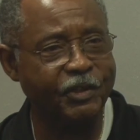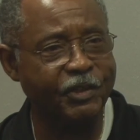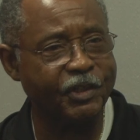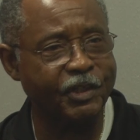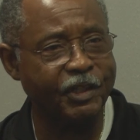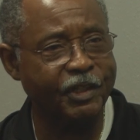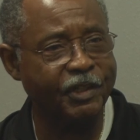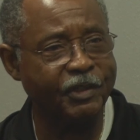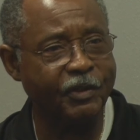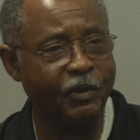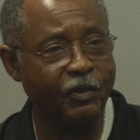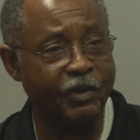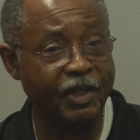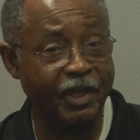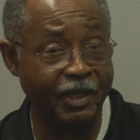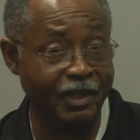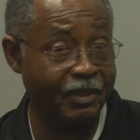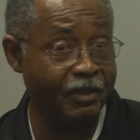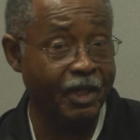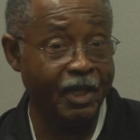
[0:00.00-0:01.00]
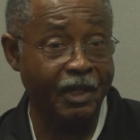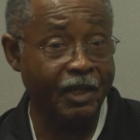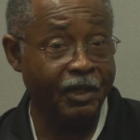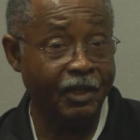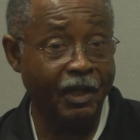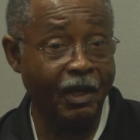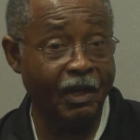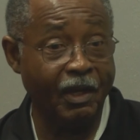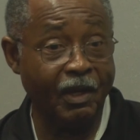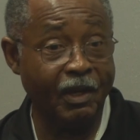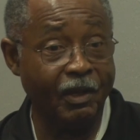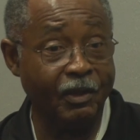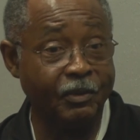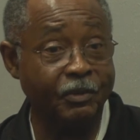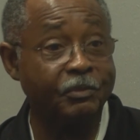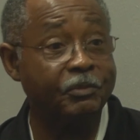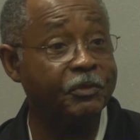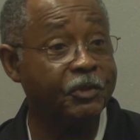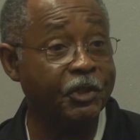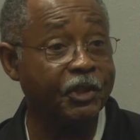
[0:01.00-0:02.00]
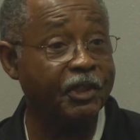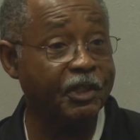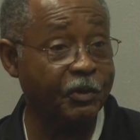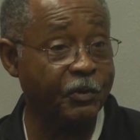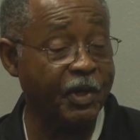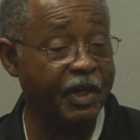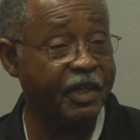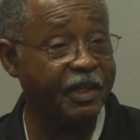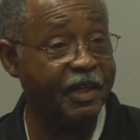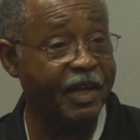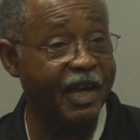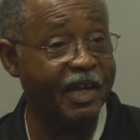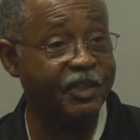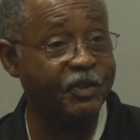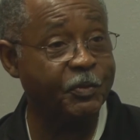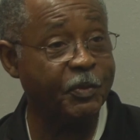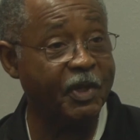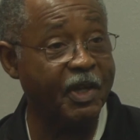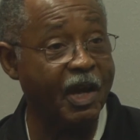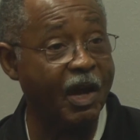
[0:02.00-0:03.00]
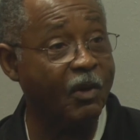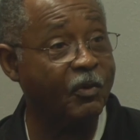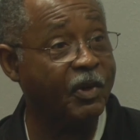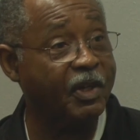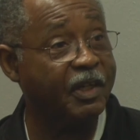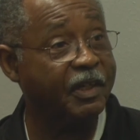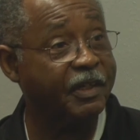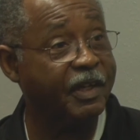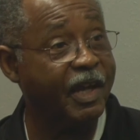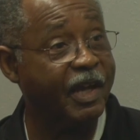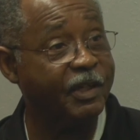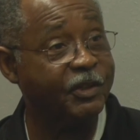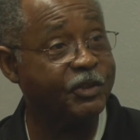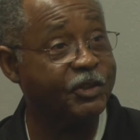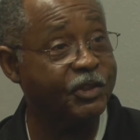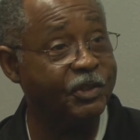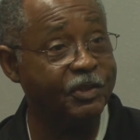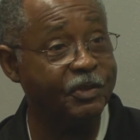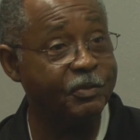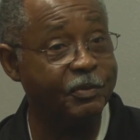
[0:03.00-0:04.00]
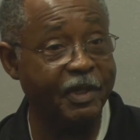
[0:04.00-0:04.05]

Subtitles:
you're good, okay? You're going to recognize me, I'll recognize you,